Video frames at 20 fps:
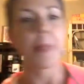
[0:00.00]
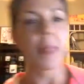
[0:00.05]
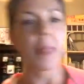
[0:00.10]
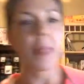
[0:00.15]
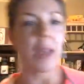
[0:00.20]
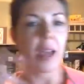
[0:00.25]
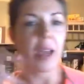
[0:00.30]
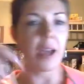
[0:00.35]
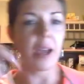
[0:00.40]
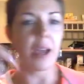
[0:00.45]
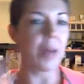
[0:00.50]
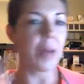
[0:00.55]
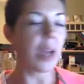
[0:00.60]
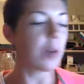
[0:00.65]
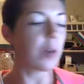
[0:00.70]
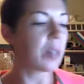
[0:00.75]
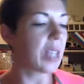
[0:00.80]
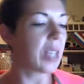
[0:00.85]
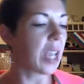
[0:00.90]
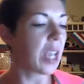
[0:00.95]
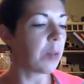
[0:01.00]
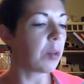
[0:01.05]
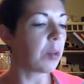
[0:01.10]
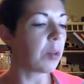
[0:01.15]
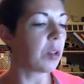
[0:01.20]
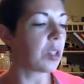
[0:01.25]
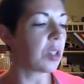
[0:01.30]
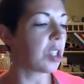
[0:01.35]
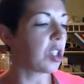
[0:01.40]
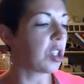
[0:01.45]
I was
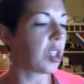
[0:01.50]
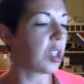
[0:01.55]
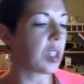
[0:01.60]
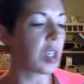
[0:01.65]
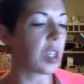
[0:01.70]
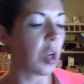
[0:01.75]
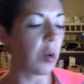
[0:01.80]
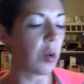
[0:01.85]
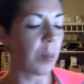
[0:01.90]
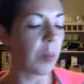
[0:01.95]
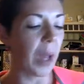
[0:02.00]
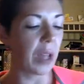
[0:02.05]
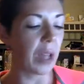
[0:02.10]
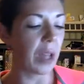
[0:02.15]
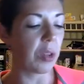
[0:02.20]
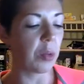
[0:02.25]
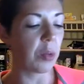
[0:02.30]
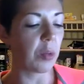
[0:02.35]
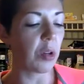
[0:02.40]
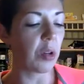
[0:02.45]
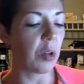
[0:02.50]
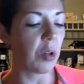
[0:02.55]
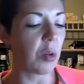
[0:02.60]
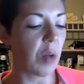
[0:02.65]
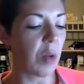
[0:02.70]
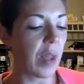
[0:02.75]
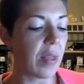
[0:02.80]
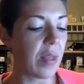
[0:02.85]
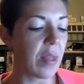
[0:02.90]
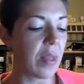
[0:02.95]
able to just go back through
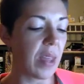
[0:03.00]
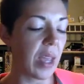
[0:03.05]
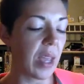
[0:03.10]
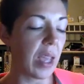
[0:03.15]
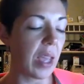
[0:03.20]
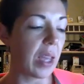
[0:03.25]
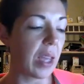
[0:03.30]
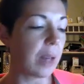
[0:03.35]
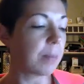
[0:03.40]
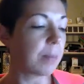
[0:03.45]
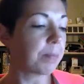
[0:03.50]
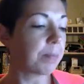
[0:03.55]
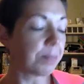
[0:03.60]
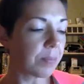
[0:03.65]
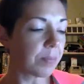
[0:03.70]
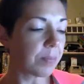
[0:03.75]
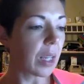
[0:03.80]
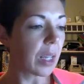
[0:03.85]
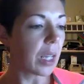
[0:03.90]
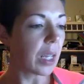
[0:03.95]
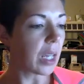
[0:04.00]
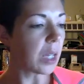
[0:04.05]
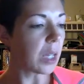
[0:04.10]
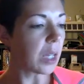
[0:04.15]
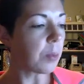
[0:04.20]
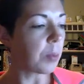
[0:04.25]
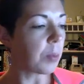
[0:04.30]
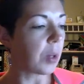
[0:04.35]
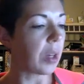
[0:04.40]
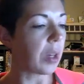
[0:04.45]
and then
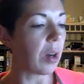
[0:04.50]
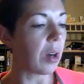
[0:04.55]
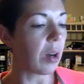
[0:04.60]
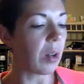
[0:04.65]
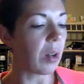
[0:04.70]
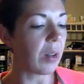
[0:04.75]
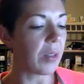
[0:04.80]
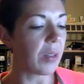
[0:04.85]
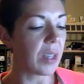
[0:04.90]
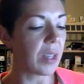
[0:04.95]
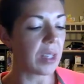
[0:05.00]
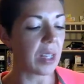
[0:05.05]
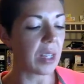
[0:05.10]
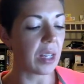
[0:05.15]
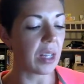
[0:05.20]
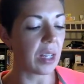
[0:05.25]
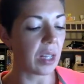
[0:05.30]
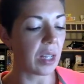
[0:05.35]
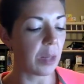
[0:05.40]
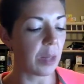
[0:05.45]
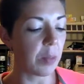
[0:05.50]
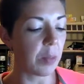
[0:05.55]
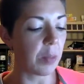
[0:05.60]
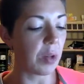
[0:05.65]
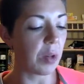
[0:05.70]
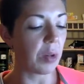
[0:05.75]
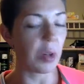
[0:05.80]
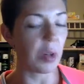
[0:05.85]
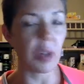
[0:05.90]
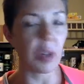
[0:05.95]
input all of this into the
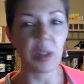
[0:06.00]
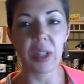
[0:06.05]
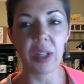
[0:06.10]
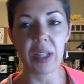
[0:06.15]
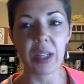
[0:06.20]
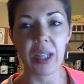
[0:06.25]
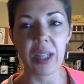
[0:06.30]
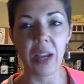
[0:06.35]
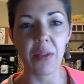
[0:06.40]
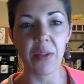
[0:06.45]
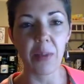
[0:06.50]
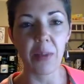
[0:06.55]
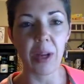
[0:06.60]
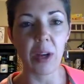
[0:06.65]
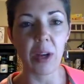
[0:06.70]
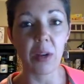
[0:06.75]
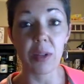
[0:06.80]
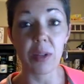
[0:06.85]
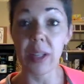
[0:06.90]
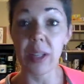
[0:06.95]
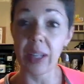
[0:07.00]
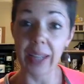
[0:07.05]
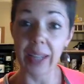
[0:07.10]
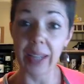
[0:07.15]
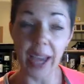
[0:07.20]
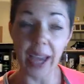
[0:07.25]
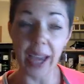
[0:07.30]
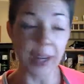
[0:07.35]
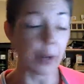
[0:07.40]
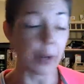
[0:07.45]
computer to save my notes in
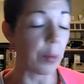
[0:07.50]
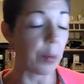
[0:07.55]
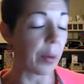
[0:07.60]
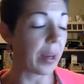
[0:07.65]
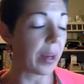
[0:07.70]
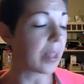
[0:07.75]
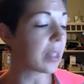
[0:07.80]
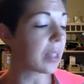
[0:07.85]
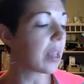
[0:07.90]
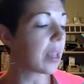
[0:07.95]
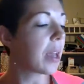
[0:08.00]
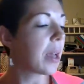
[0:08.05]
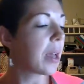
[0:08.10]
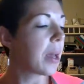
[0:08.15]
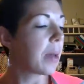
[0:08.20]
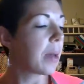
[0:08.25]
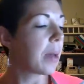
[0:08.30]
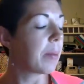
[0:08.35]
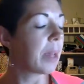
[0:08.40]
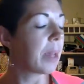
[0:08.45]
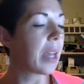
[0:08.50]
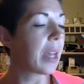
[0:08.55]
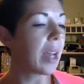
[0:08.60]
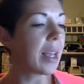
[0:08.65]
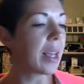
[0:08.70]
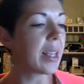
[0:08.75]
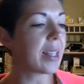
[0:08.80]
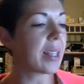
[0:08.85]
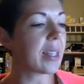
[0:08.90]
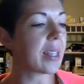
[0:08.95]
categories.
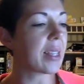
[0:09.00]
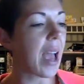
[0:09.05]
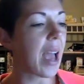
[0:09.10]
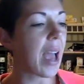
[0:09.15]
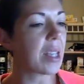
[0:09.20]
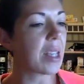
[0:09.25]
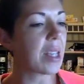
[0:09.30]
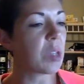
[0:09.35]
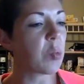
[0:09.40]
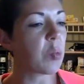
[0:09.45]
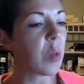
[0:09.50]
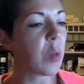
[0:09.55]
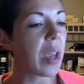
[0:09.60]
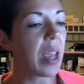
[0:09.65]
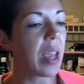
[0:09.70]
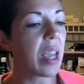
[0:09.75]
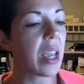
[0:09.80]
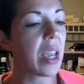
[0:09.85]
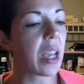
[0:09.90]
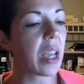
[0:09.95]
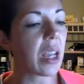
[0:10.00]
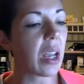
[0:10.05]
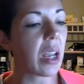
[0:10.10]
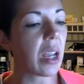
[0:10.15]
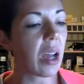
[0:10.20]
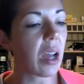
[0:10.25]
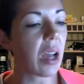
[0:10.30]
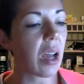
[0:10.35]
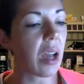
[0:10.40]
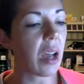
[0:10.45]
Because as we
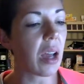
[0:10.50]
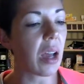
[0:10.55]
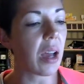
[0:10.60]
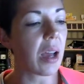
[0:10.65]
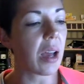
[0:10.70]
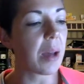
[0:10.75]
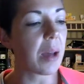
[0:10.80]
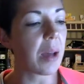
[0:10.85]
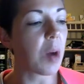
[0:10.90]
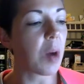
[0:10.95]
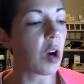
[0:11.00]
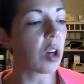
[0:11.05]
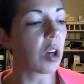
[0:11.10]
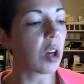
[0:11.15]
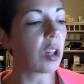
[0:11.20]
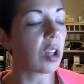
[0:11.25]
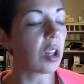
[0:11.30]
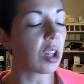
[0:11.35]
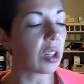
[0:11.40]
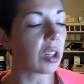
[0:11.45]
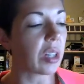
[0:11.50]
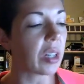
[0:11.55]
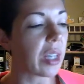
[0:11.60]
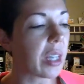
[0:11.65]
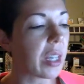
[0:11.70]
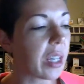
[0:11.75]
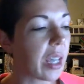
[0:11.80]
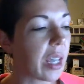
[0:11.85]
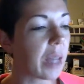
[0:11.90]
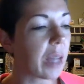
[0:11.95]
are
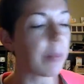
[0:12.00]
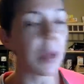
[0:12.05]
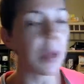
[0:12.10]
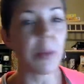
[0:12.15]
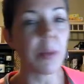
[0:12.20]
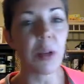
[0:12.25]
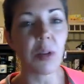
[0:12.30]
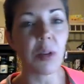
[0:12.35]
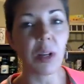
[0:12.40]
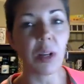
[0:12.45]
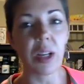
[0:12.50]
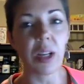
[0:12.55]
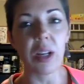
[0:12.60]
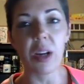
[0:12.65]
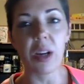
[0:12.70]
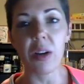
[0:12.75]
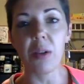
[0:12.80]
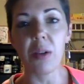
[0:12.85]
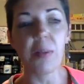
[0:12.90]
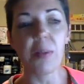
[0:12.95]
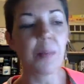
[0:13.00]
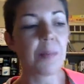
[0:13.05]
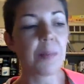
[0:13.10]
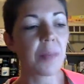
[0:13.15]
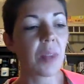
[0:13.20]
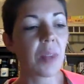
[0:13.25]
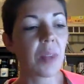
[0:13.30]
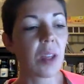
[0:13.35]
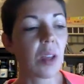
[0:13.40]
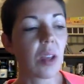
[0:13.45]
learning, and maybe you already know,
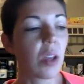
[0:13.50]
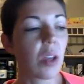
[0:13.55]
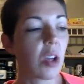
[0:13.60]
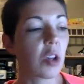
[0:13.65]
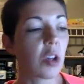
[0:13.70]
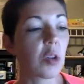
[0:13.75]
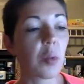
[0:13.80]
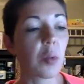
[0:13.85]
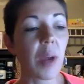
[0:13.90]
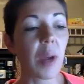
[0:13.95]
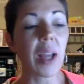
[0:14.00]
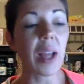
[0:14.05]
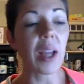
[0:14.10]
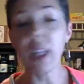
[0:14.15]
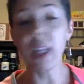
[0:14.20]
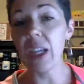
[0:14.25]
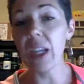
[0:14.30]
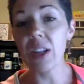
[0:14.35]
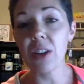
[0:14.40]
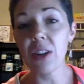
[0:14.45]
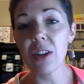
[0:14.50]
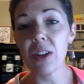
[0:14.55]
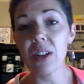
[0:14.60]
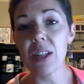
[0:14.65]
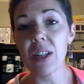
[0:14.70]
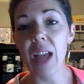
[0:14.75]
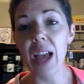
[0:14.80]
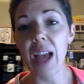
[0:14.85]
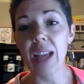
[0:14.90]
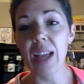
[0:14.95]
great leaders
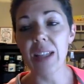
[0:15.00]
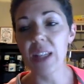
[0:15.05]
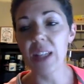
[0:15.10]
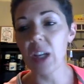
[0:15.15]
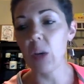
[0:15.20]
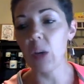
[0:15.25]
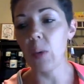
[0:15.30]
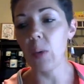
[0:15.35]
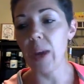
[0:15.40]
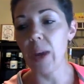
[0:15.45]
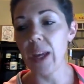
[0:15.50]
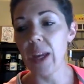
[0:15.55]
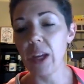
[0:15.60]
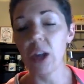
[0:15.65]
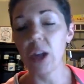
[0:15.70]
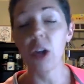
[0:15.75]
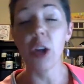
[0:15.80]
ask great